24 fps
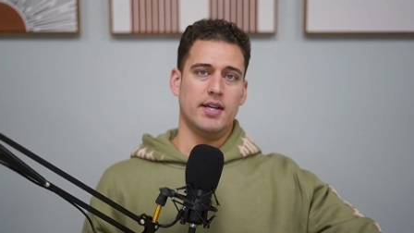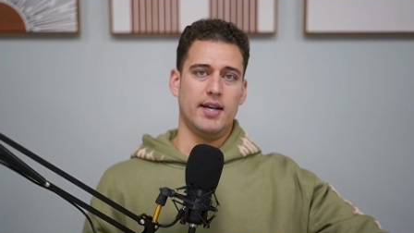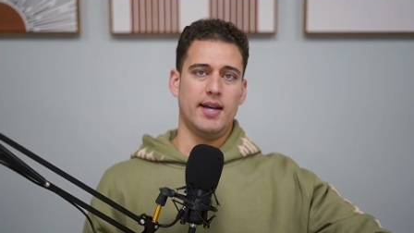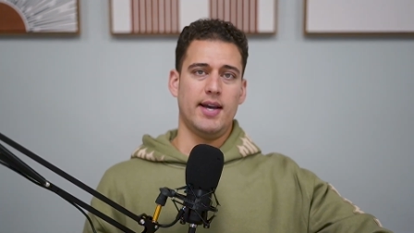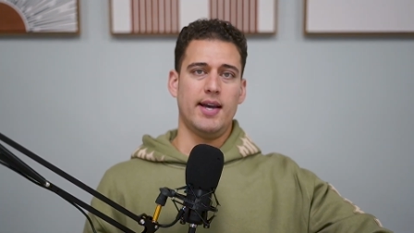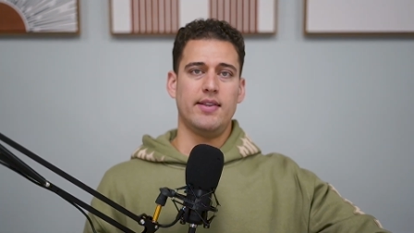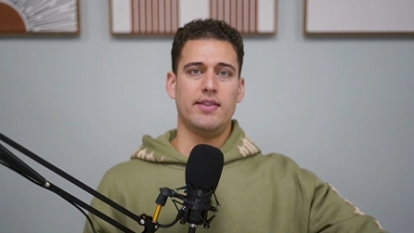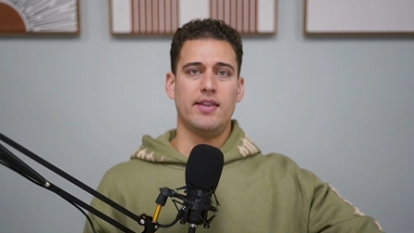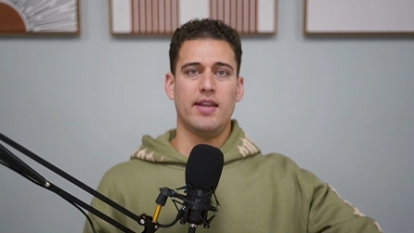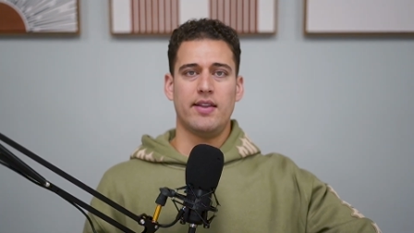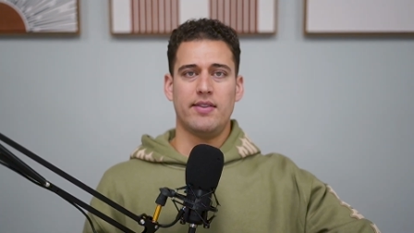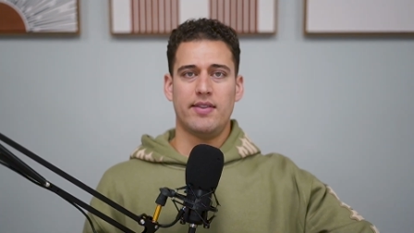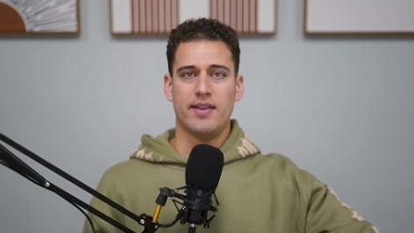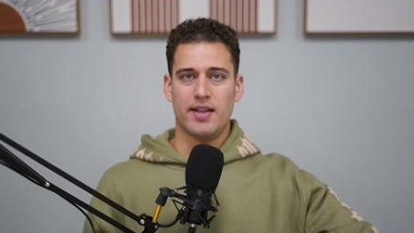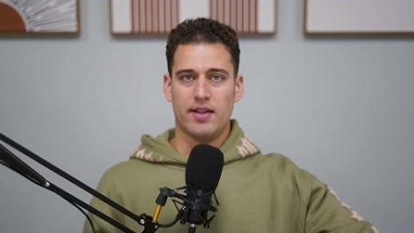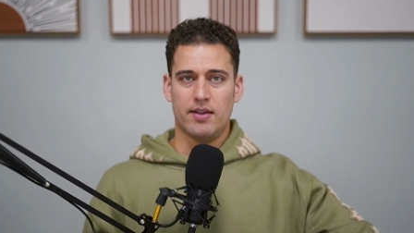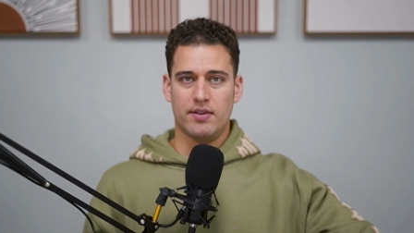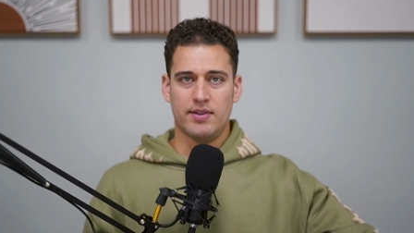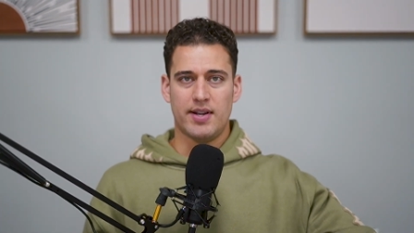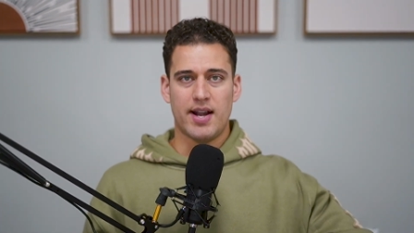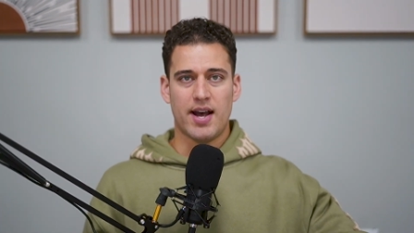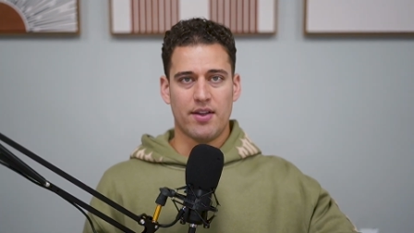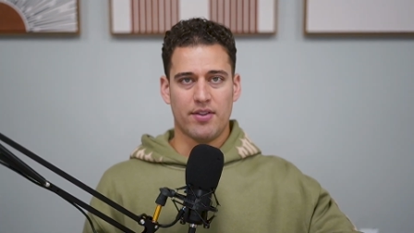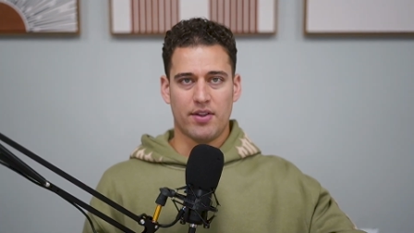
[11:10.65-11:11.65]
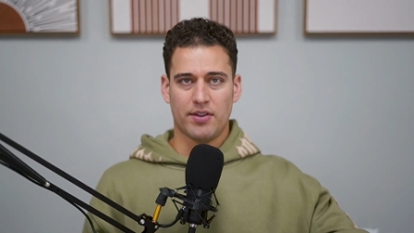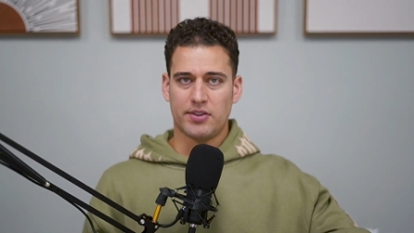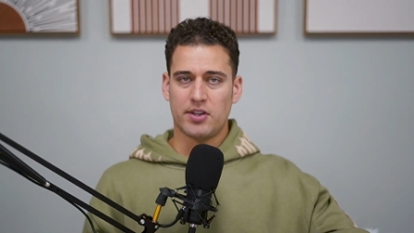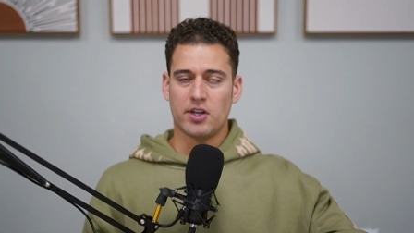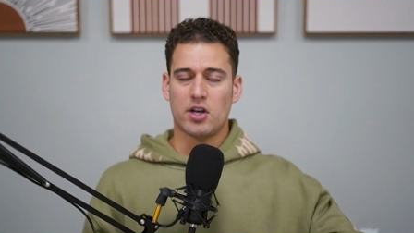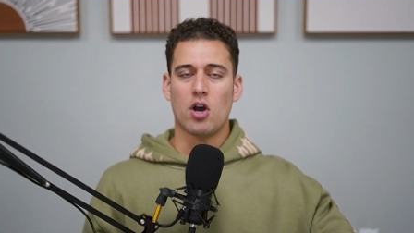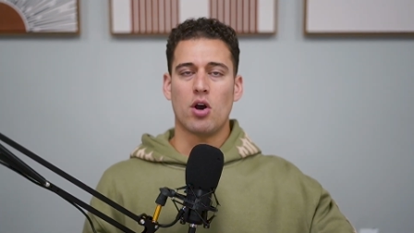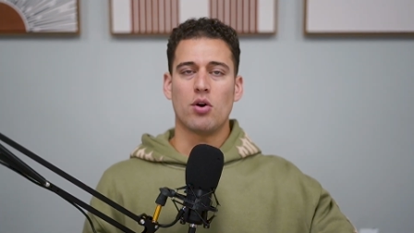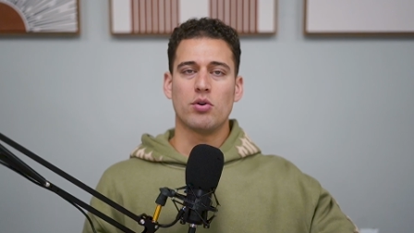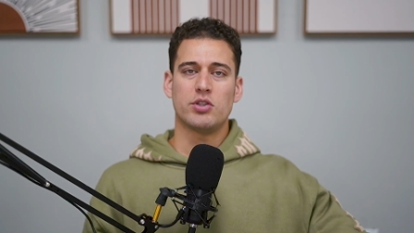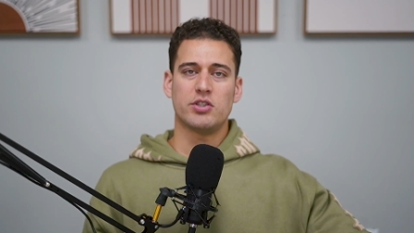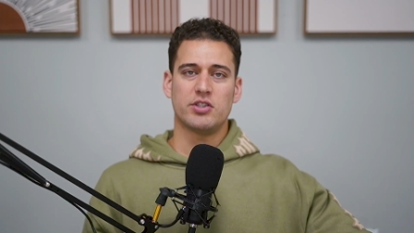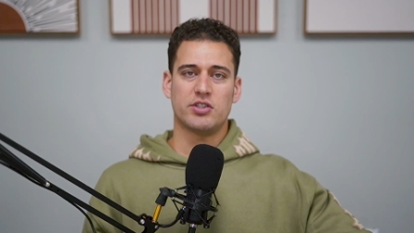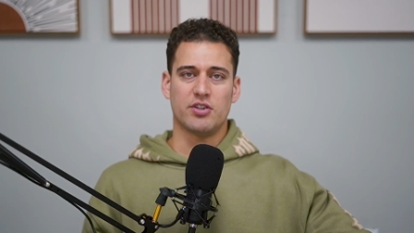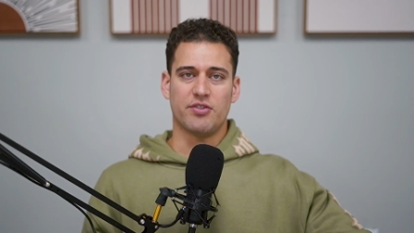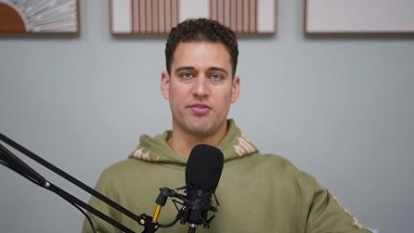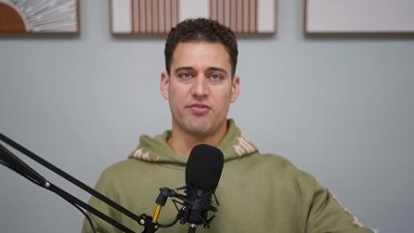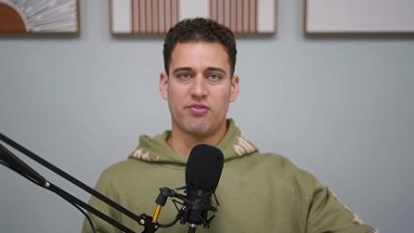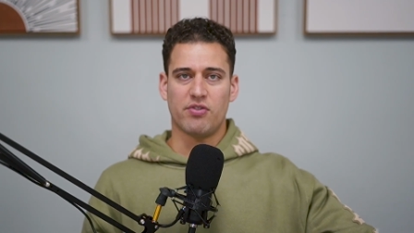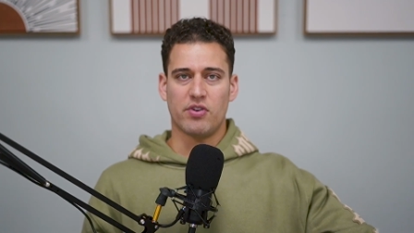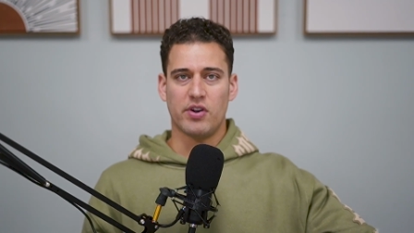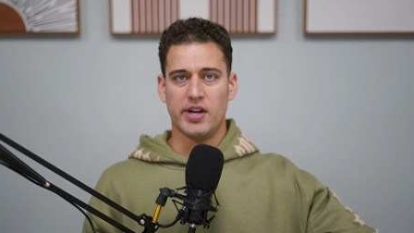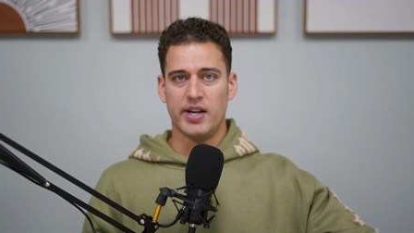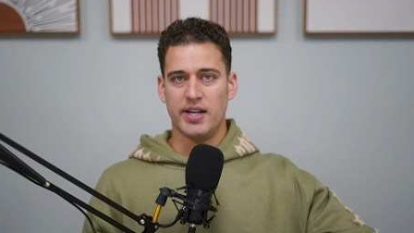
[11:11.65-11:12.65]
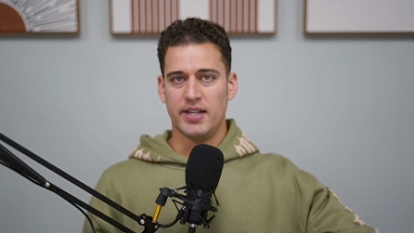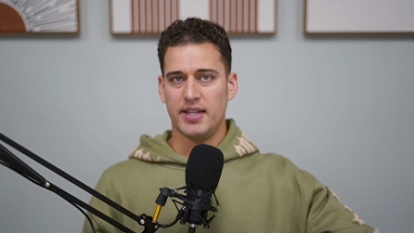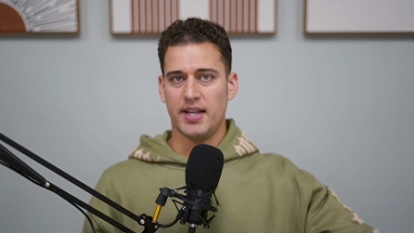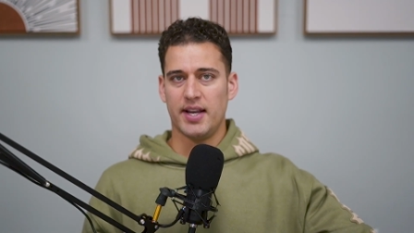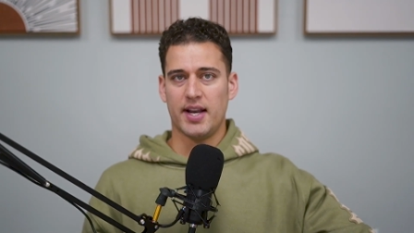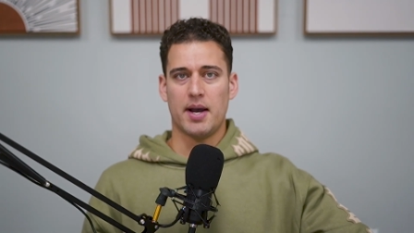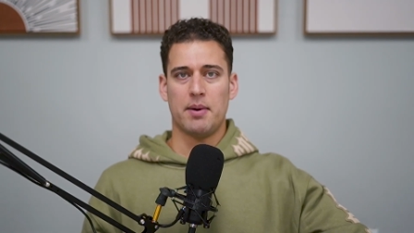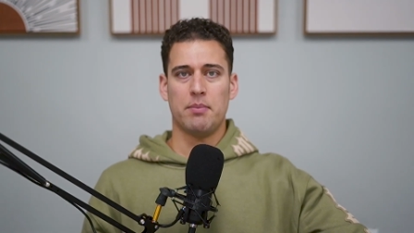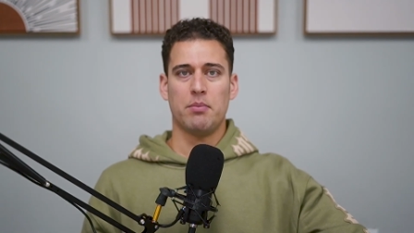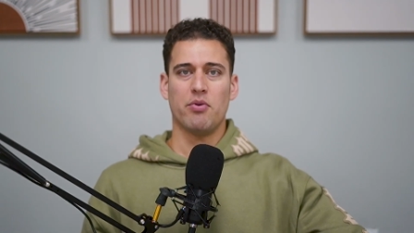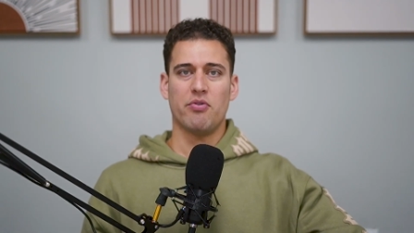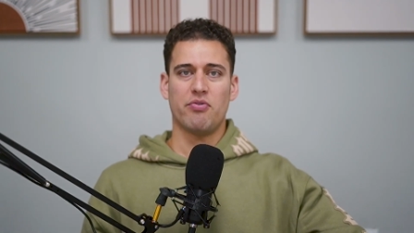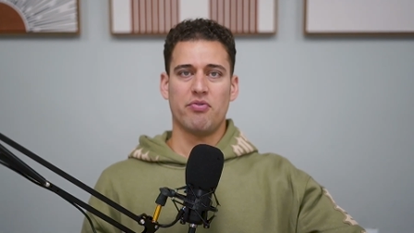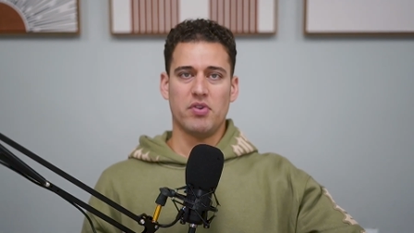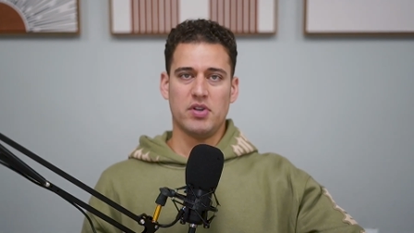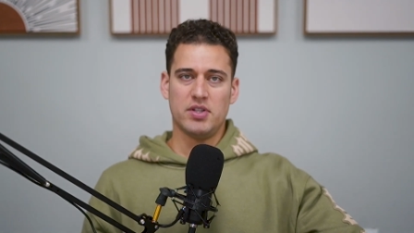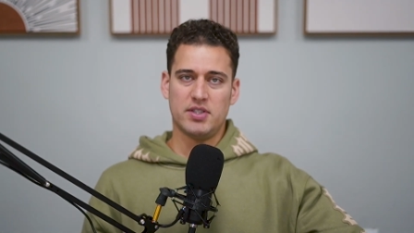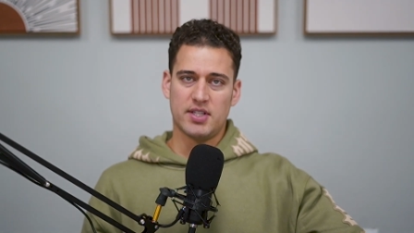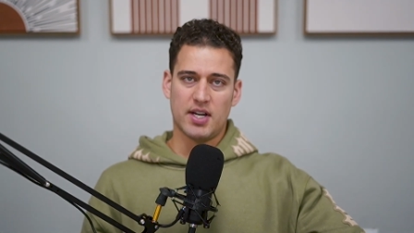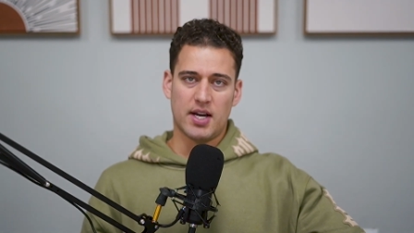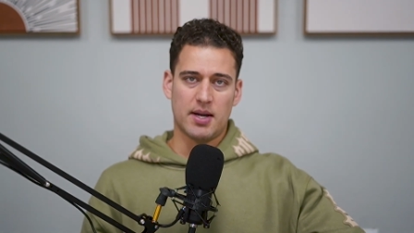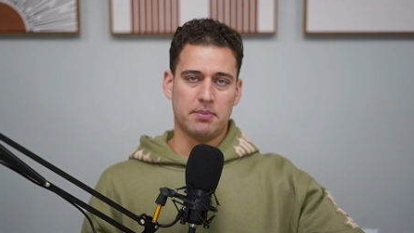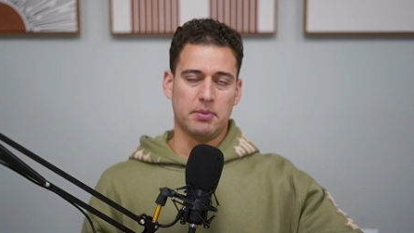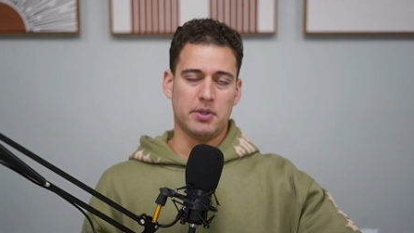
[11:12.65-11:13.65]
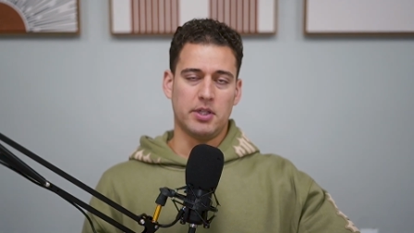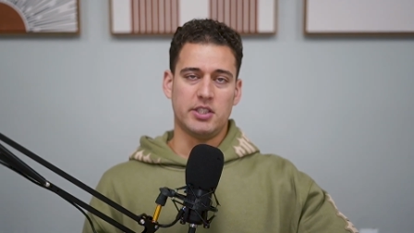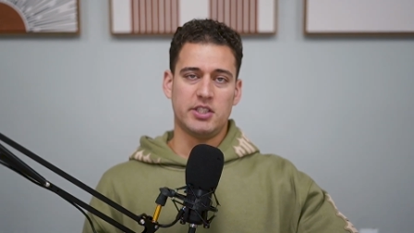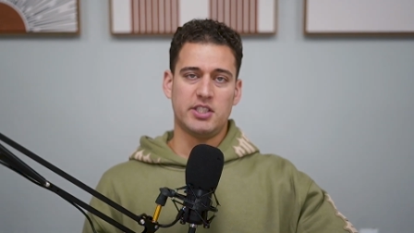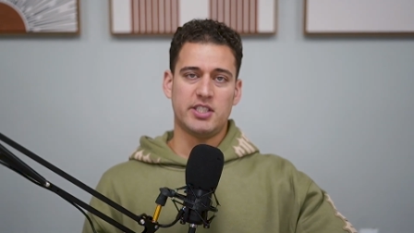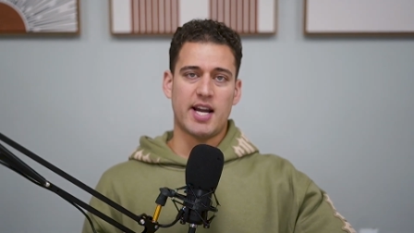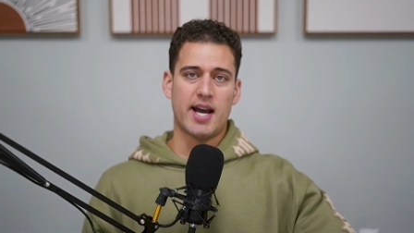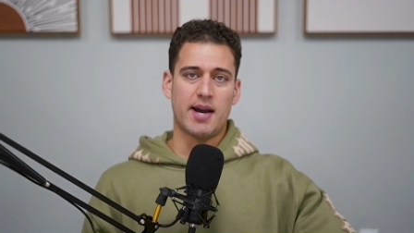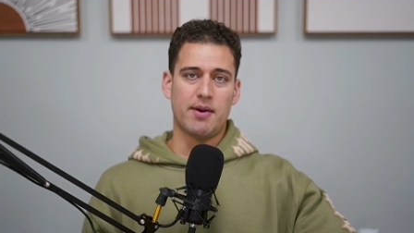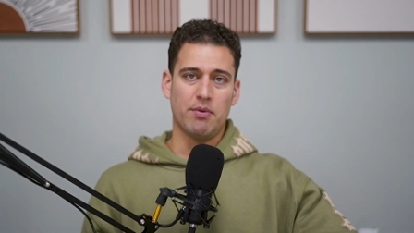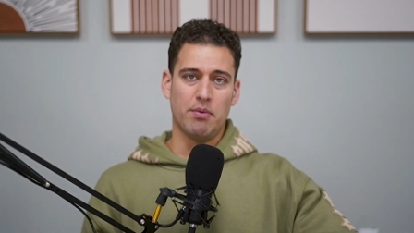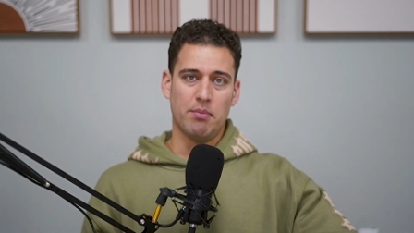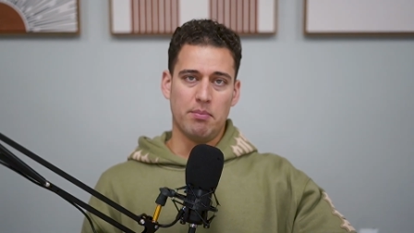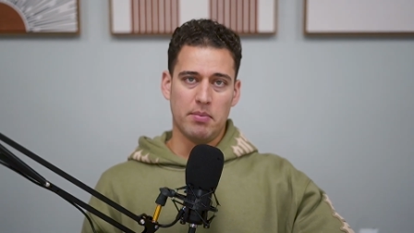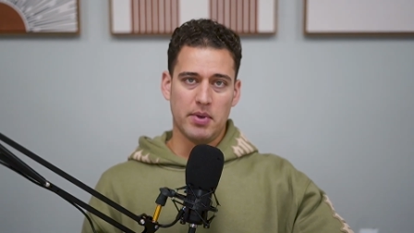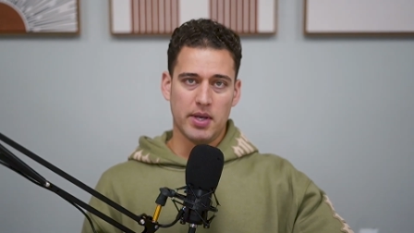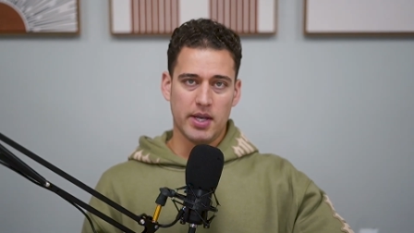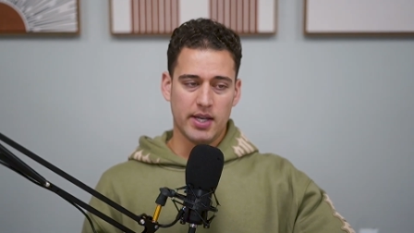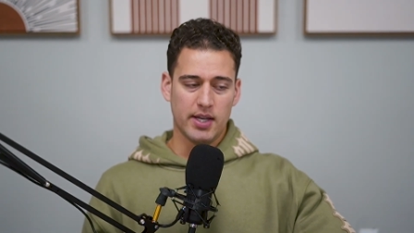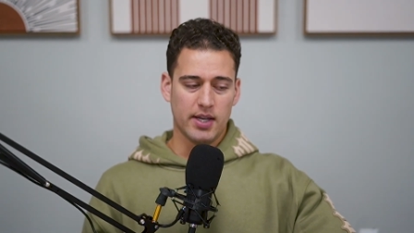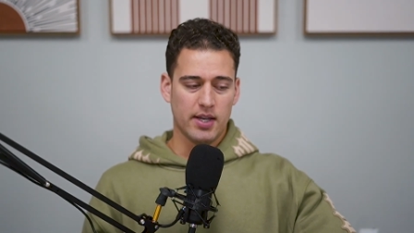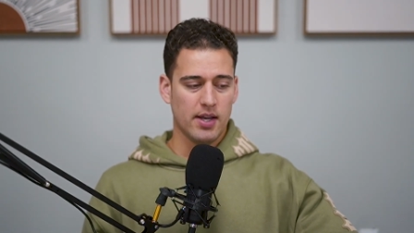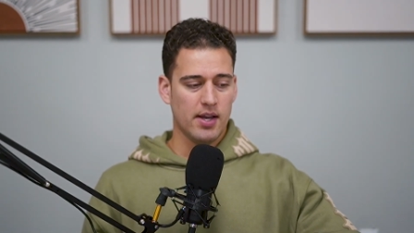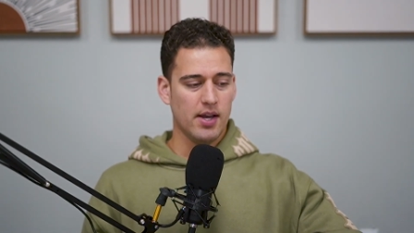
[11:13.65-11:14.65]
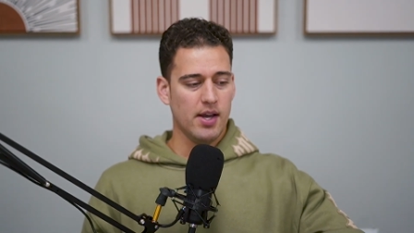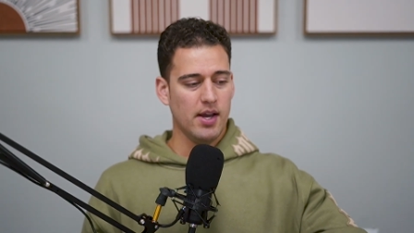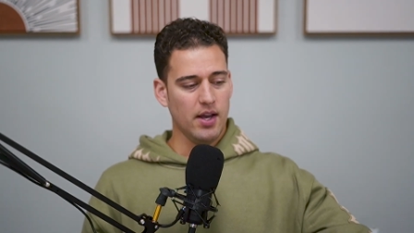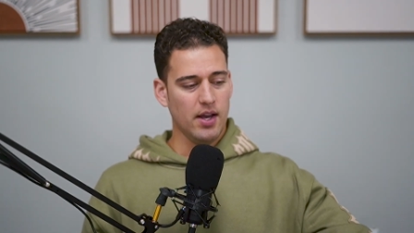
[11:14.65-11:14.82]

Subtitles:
And then now that the coaches are free and they got more free time to chat with me,